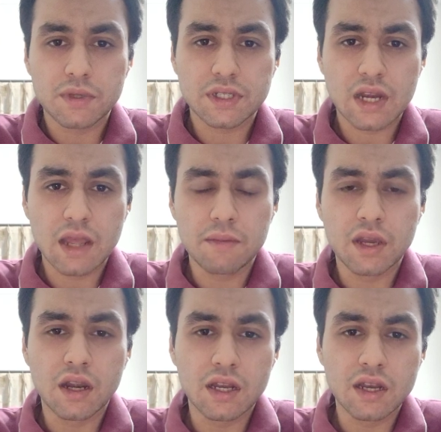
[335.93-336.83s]

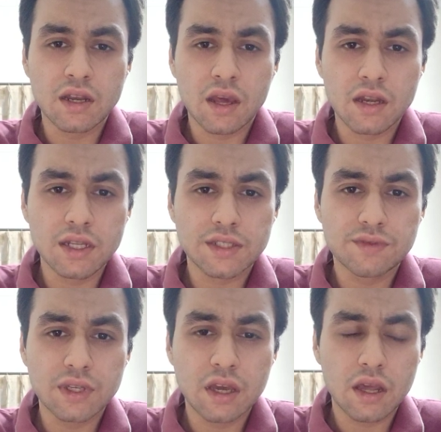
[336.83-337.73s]
prescribing
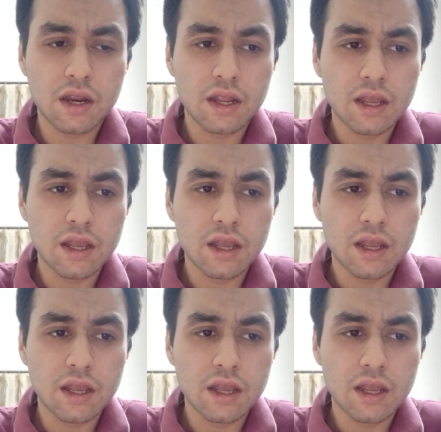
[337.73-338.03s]
unless we are